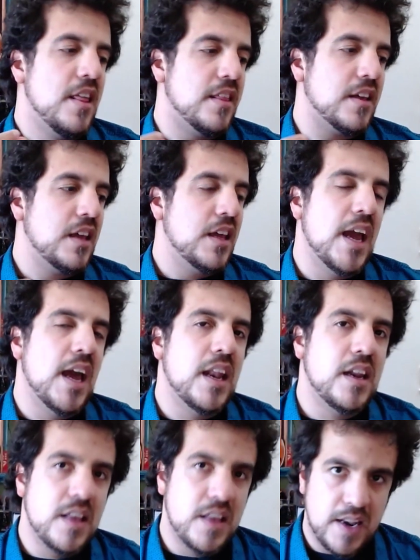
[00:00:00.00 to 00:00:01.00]
the
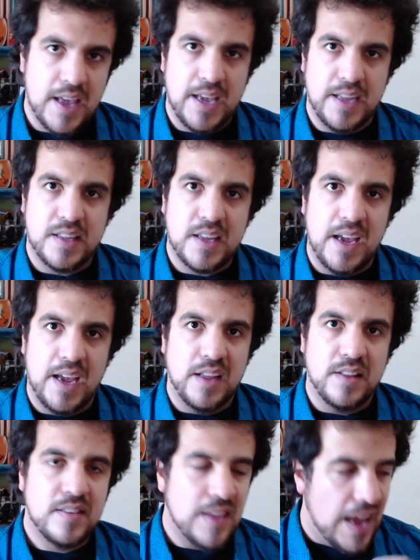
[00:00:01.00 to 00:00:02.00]
Cannon Hinnant case.